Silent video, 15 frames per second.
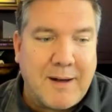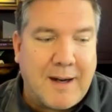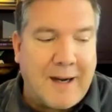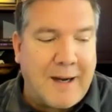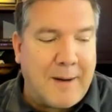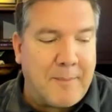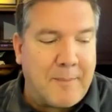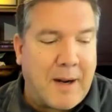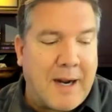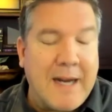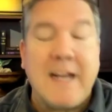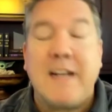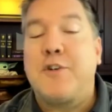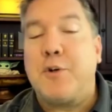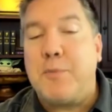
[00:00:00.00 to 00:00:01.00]

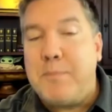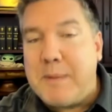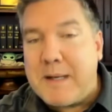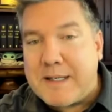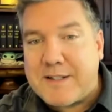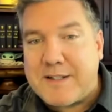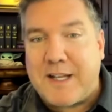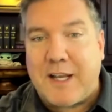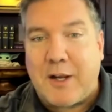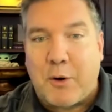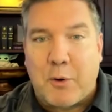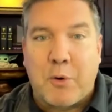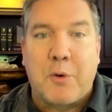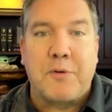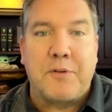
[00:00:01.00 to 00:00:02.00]
I do miss the
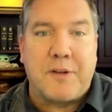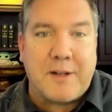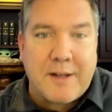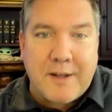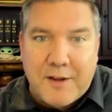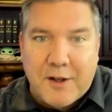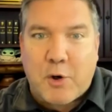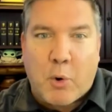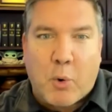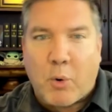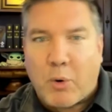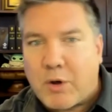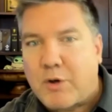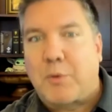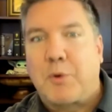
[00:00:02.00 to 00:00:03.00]
old, the
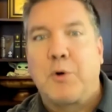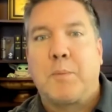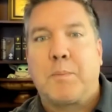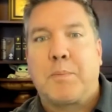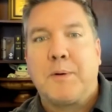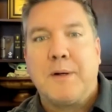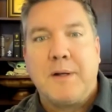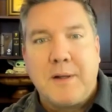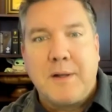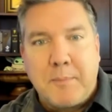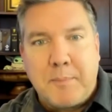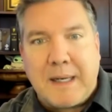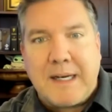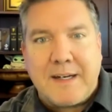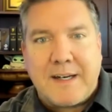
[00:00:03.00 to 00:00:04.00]
core group
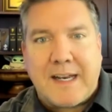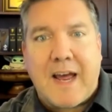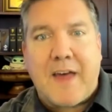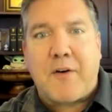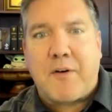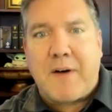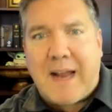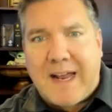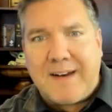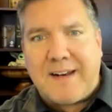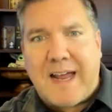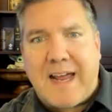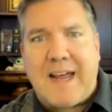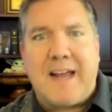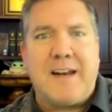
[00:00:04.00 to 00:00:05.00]
being together end
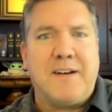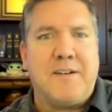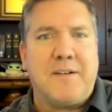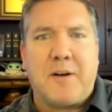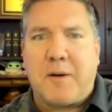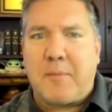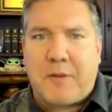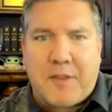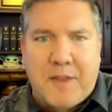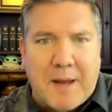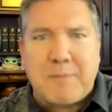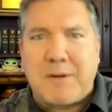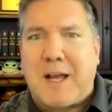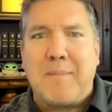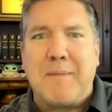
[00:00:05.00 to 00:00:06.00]
to end,
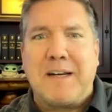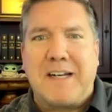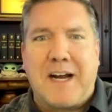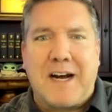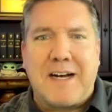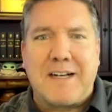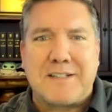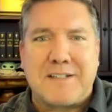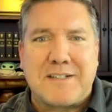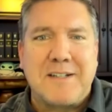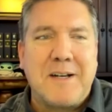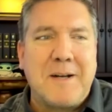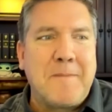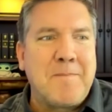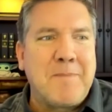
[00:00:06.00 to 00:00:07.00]
them coming to us.
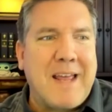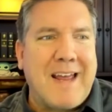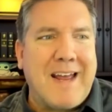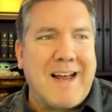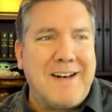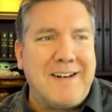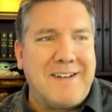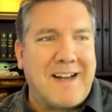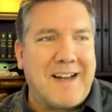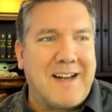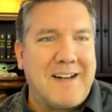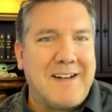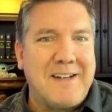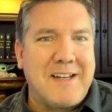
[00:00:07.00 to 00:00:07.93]
And now,